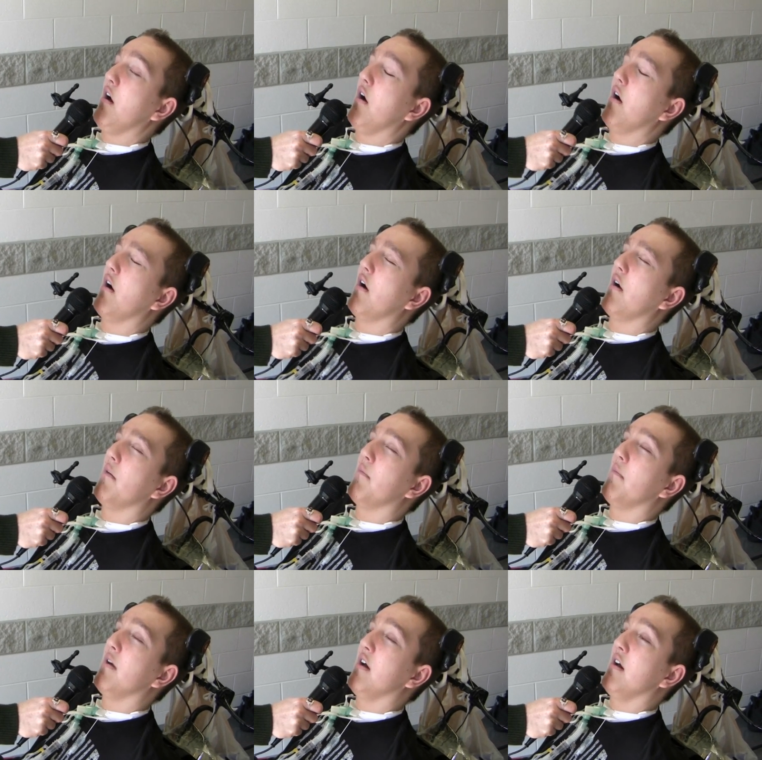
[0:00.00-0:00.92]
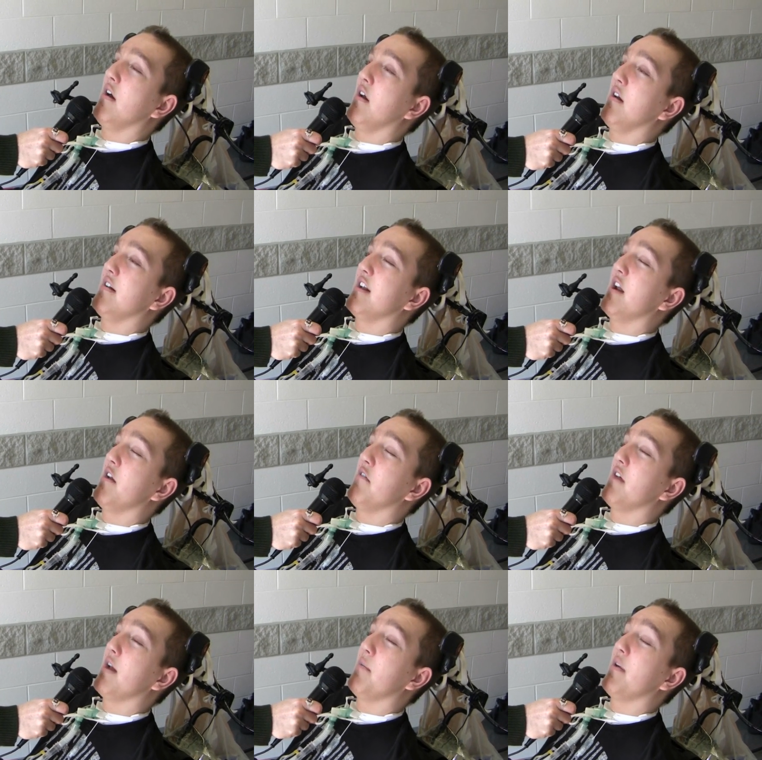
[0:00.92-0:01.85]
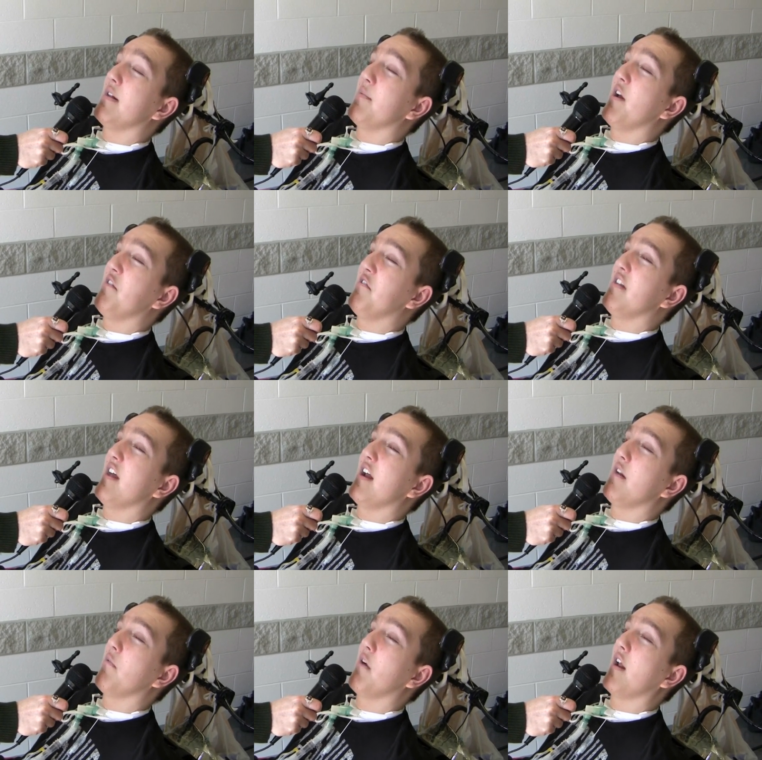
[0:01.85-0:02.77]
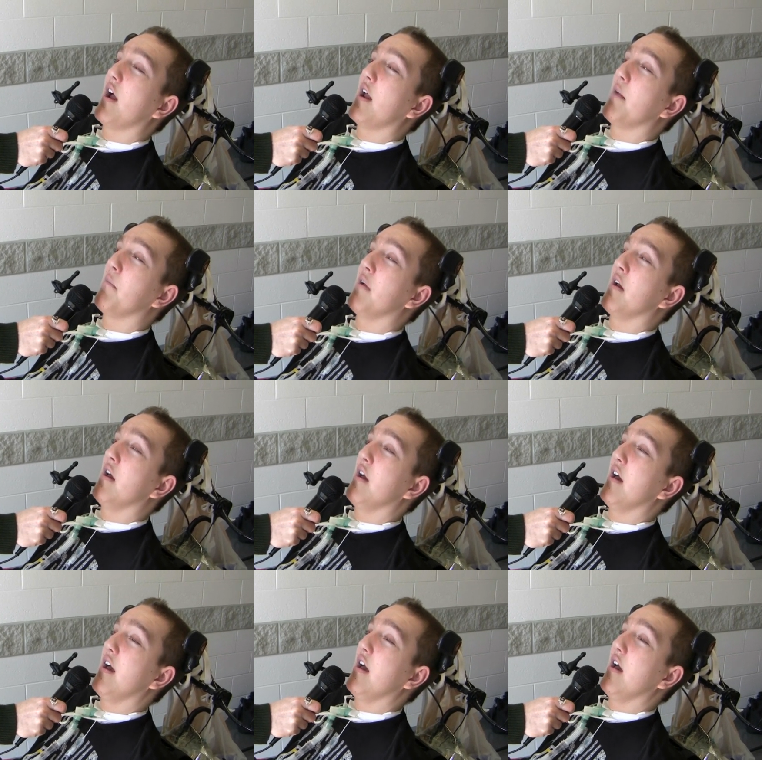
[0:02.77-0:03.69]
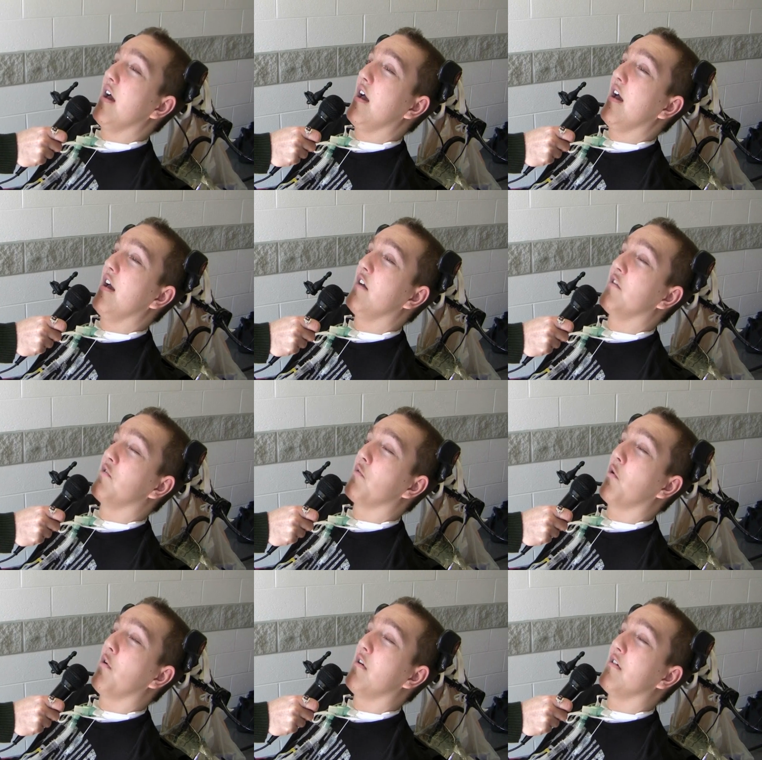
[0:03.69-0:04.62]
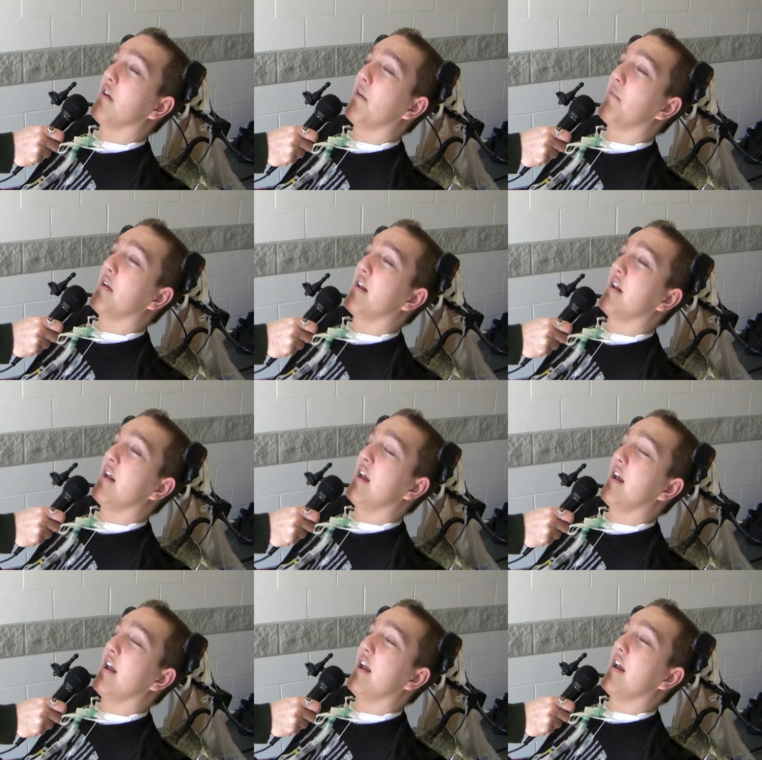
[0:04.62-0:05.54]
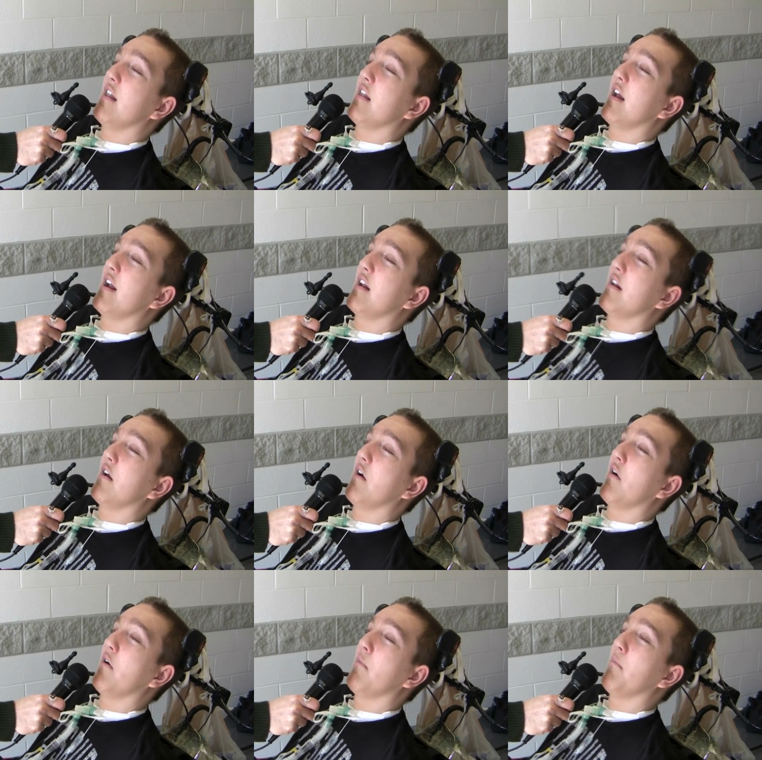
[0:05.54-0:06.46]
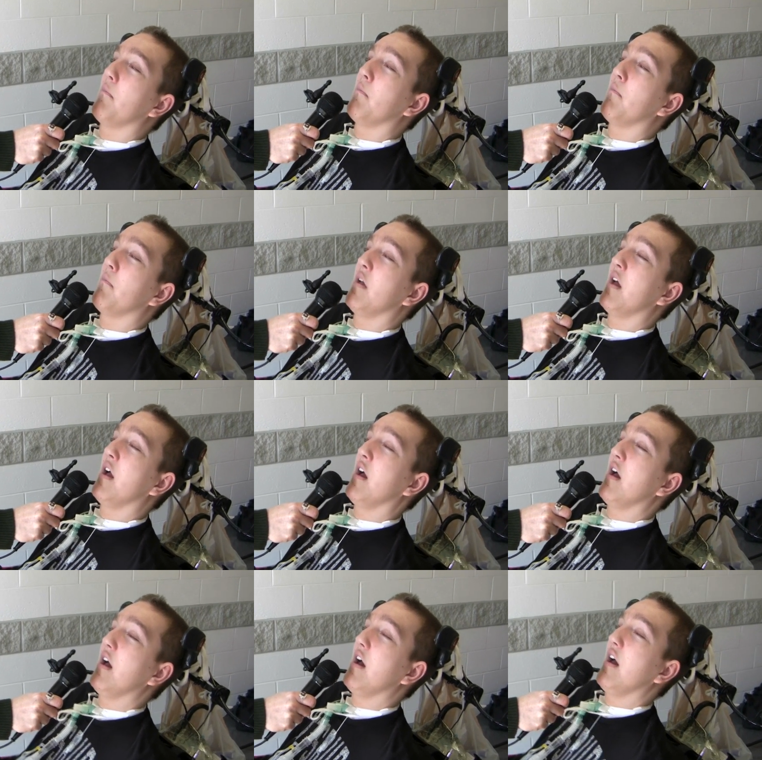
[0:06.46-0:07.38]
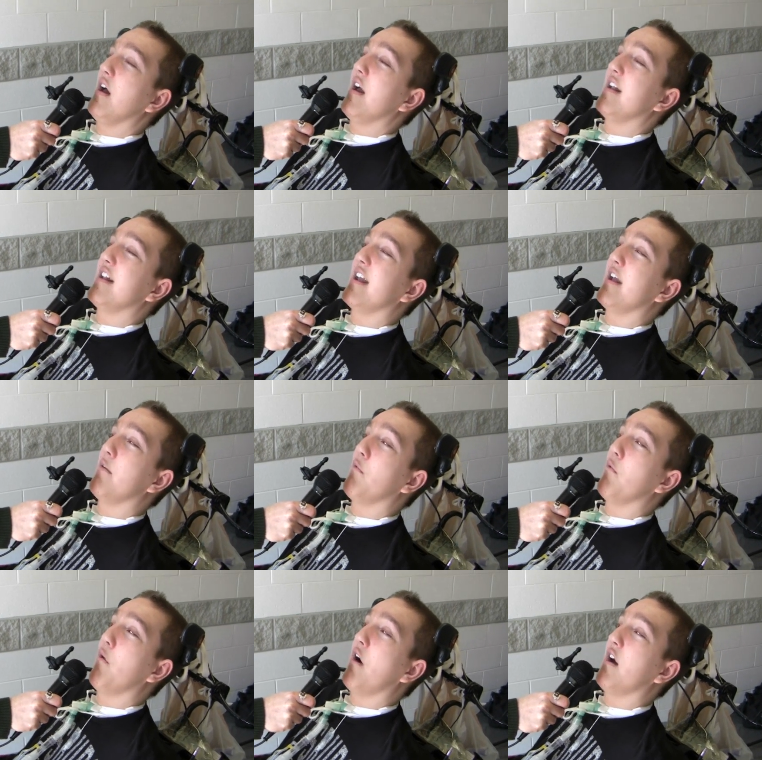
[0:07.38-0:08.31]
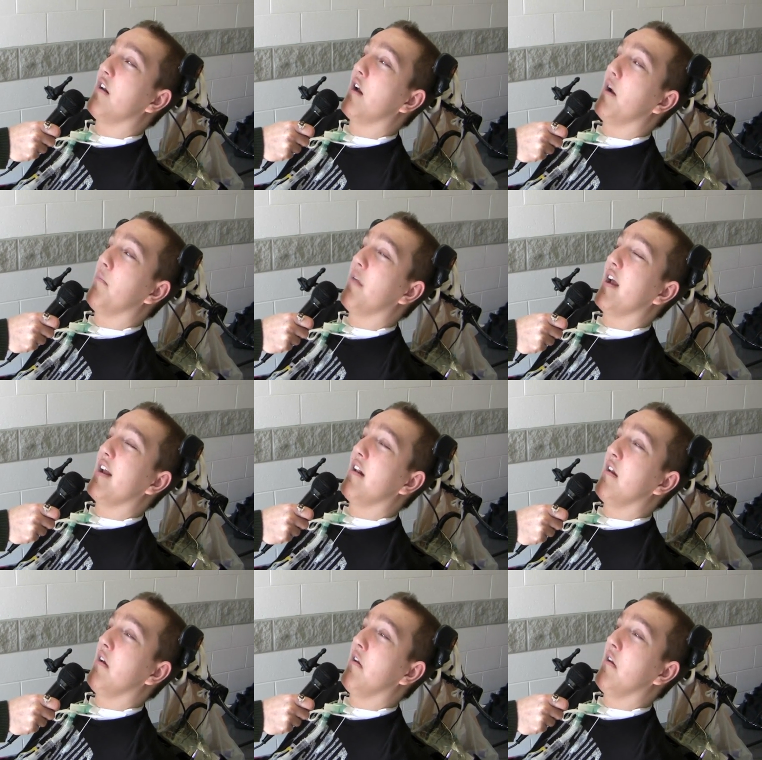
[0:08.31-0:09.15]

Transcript: a stereotype, especially like when I'm at a store or something, and like a kid will walk up like